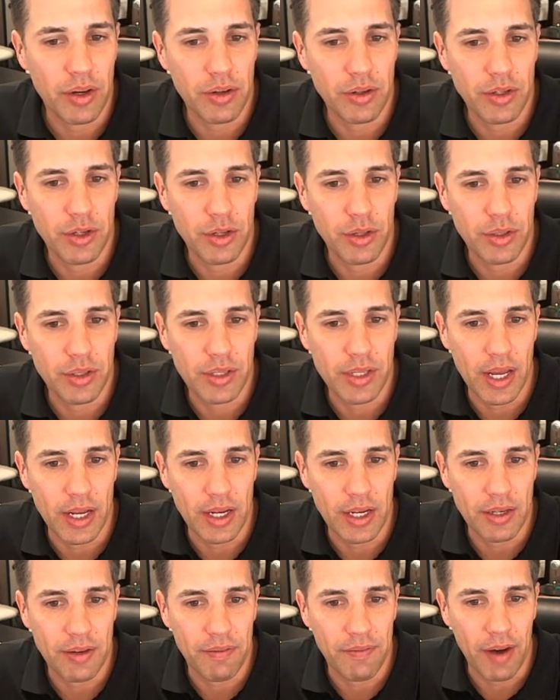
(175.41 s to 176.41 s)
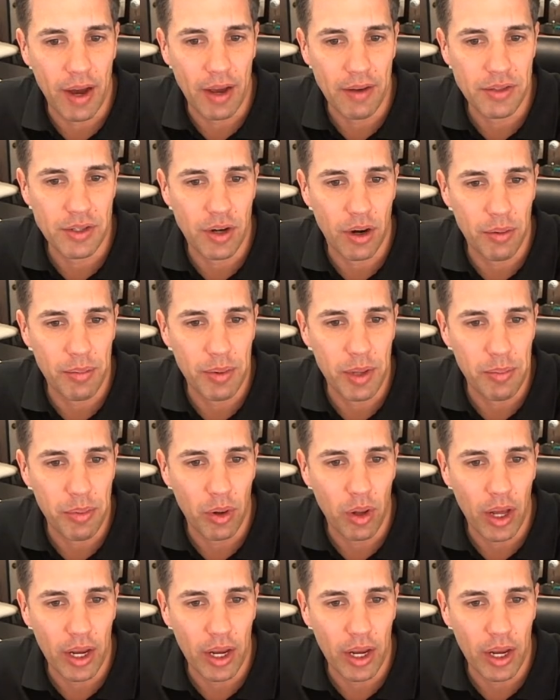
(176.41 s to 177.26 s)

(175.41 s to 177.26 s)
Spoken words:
to send it to 5-star people,